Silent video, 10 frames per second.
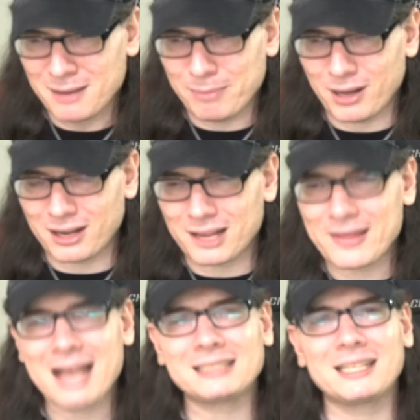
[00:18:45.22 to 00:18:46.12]
But uh,
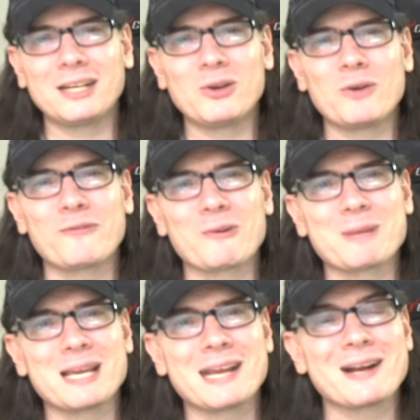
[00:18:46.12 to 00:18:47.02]
that's going to do it for
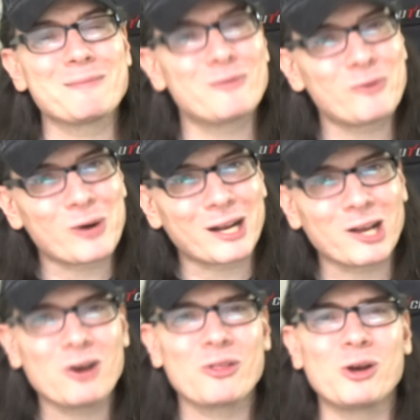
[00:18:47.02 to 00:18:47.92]
me here. And before I
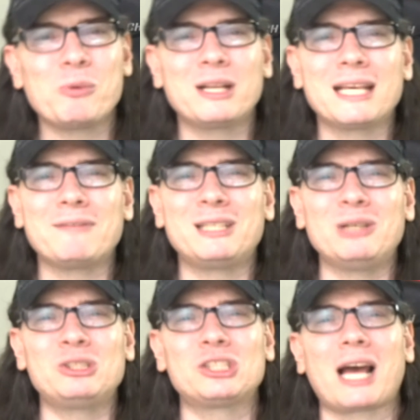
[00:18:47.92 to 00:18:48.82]
go, though, I want to give a
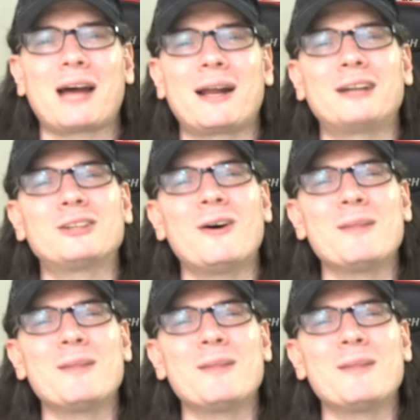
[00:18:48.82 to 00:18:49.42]
huge shout out to all of